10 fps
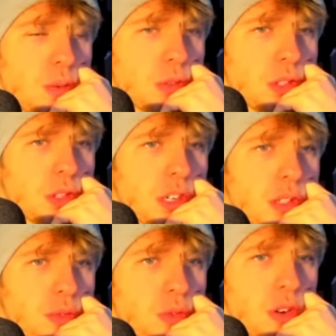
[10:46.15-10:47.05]
was
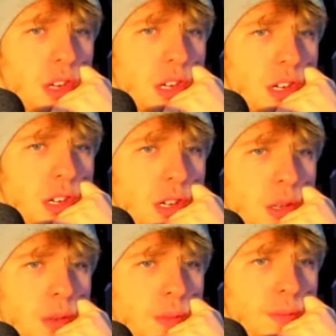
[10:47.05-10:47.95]
stress-free.
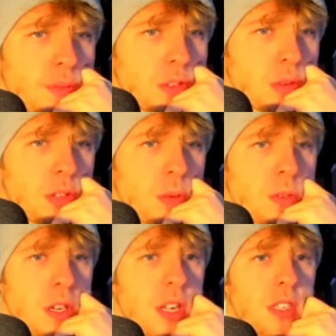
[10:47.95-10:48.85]
Sometimes I
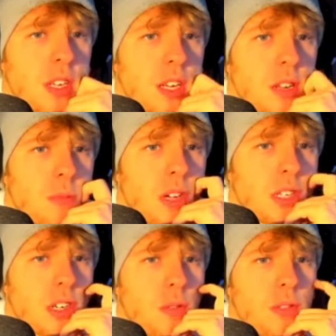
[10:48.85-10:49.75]
like to inner
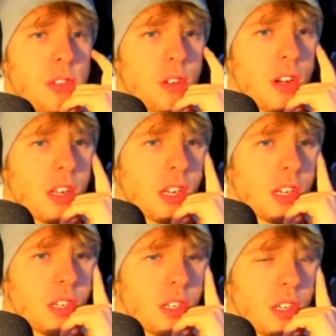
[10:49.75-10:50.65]
myself inside a
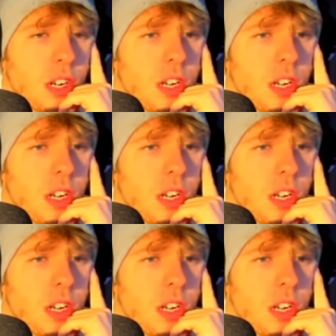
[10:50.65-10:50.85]
kid and